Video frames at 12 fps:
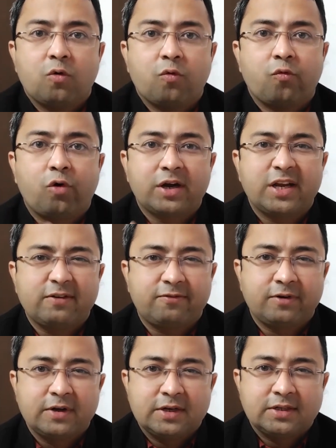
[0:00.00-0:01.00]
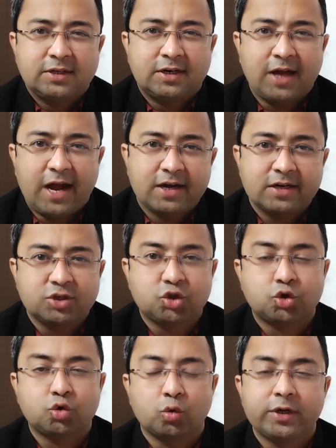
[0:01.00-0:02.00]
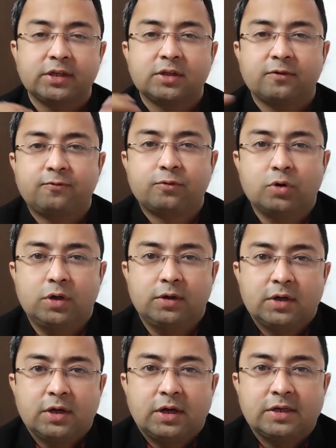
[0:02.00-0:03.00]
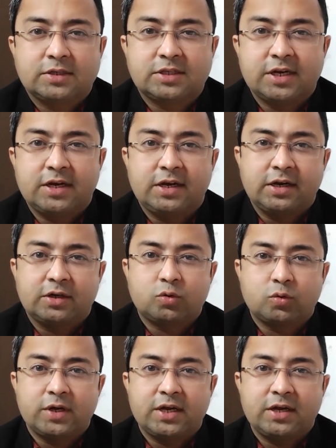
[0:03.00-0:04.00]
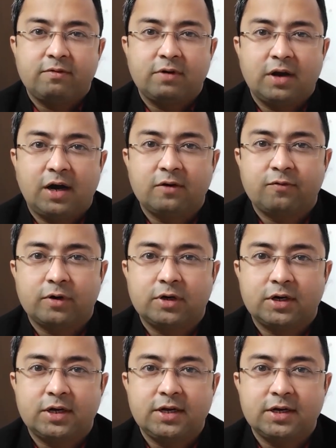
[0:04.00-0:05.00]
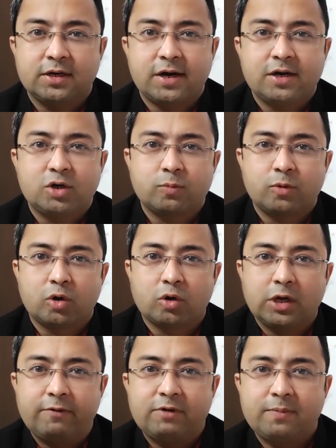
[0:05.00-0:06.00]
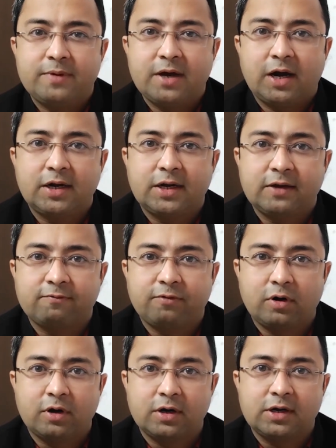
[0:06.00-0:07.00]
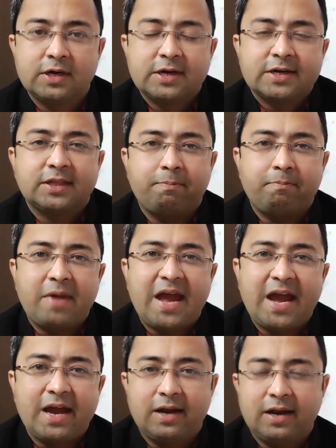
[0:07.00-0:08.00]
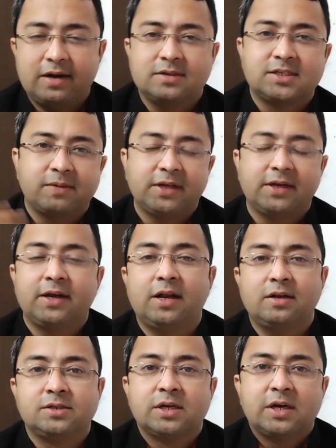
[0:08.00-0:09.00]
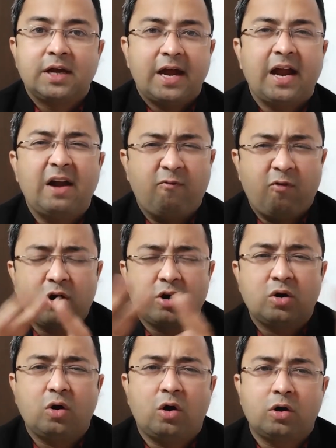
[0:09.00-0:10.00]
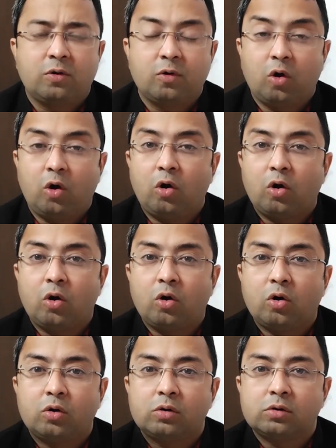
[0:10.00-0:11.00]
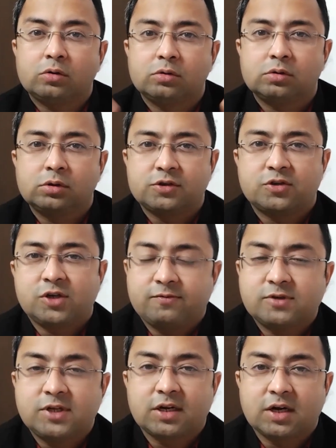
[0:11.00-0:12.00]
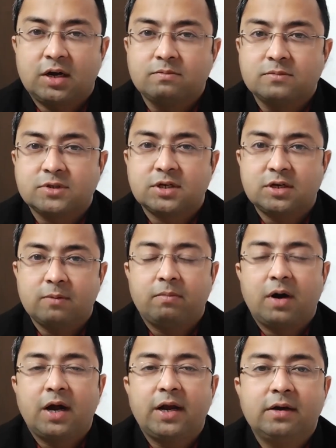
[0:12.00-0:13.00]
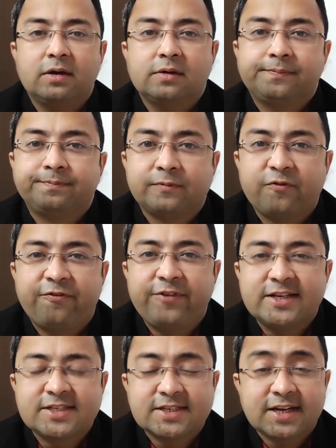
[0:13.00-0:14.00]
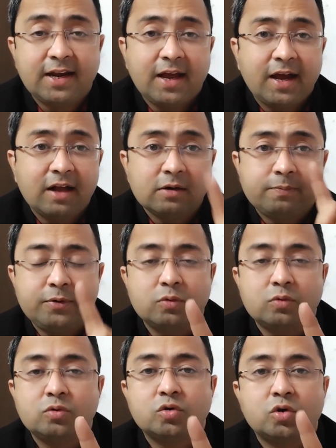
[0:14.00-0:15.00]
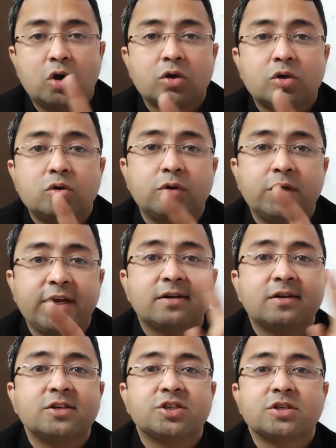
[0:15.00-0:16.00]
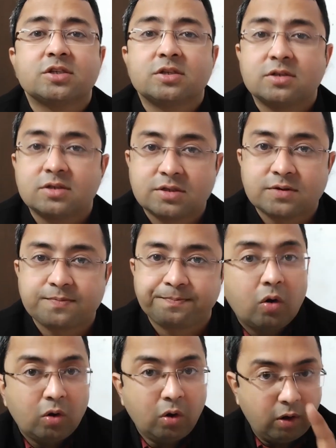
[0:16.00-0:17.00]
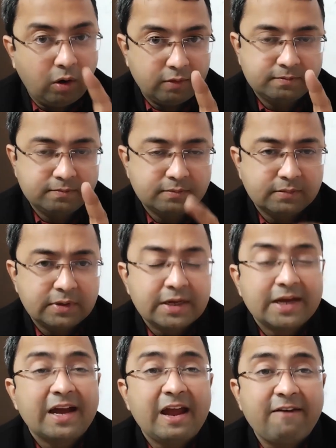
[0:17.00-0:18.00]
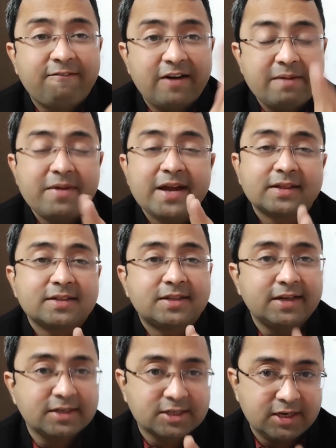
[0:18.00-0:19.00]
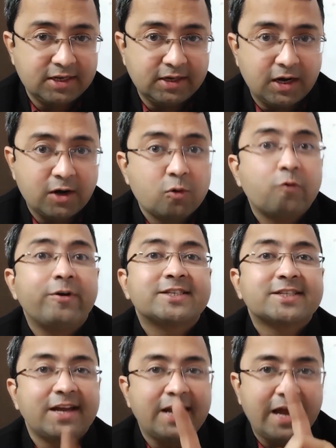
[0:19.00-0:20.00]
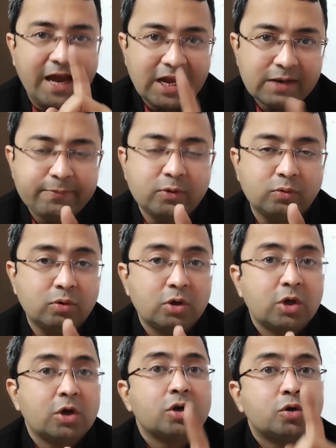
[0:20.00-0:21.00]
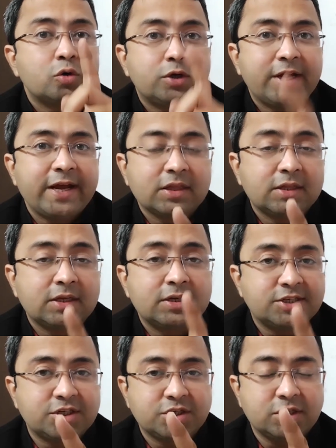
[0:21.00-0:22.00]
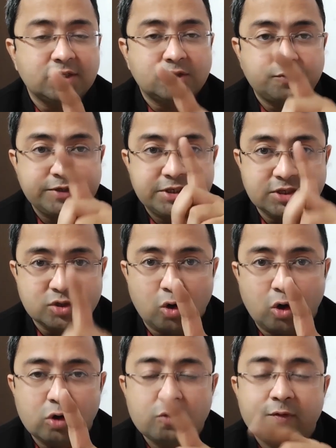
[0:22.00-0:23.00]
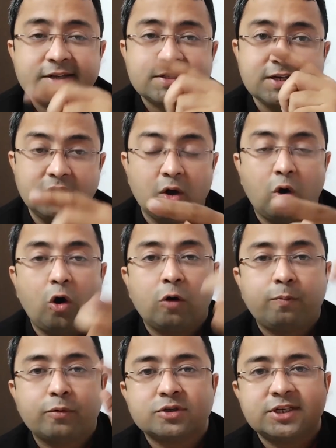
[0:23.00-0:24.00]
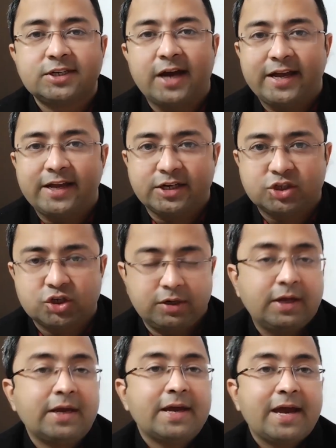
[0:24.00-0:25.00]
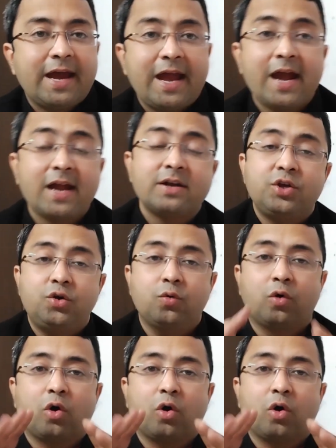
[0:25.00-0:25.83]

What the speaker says: What if the tiger is storing the food? Say today he will hunt for a deer and tomorrow he will be hunting for the man and something else and what not. All the stuff that comes in your mind which can help you to not to take decisions. Or if I make the things clear, which can help you to take the decisions, which is always in the opposite direction, and you